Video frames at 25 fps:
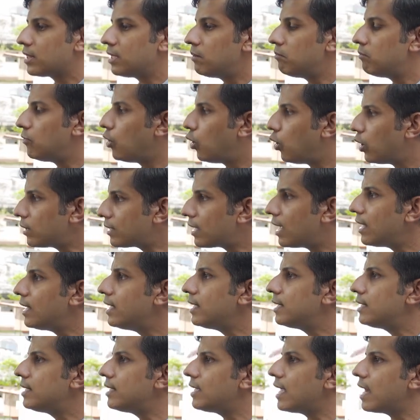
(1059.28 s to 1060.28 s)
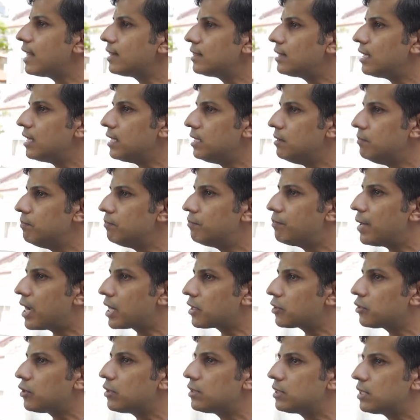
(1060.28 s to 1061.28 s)
the mortality and the
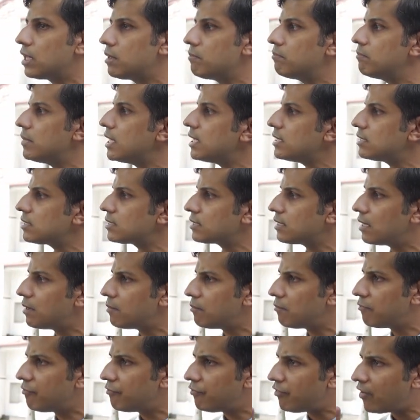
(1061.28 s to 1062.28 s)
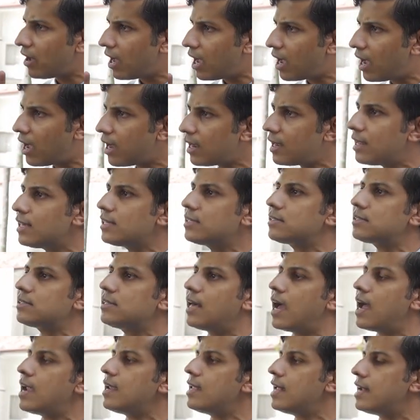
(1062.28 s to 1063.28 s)
impact on them is far less
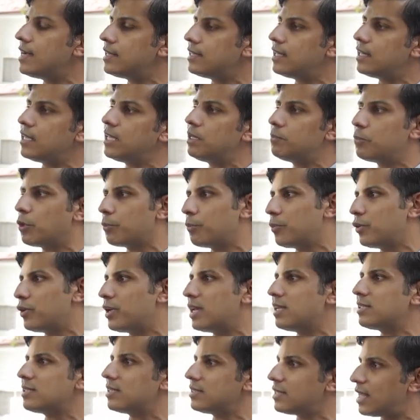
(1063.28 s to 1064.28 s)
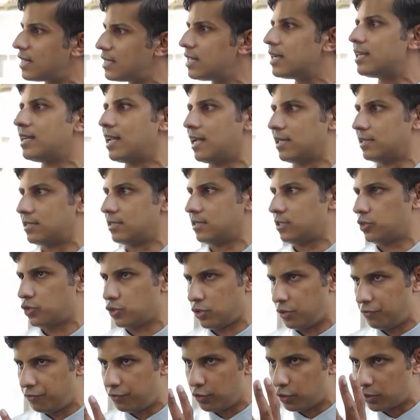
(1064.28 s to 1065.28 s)
than elderly population and adults.
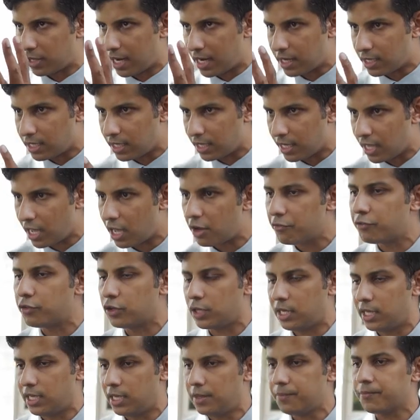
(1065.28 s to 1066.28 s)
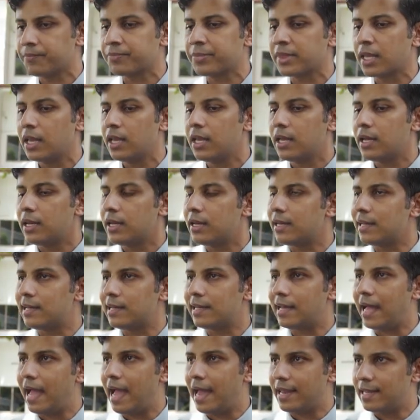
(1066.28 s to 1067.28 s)
So if you can carefully
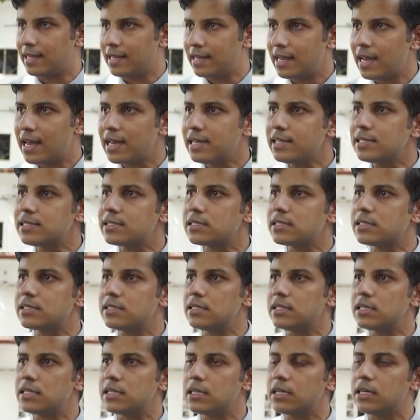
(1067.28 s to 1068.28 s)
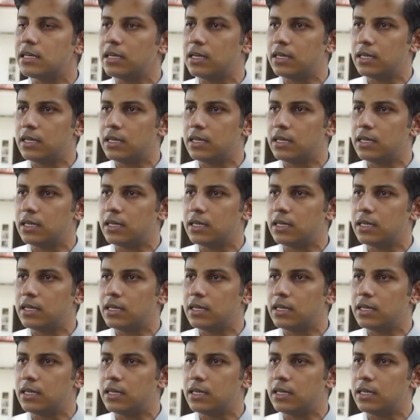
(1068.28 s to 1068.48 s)
uh, analyze the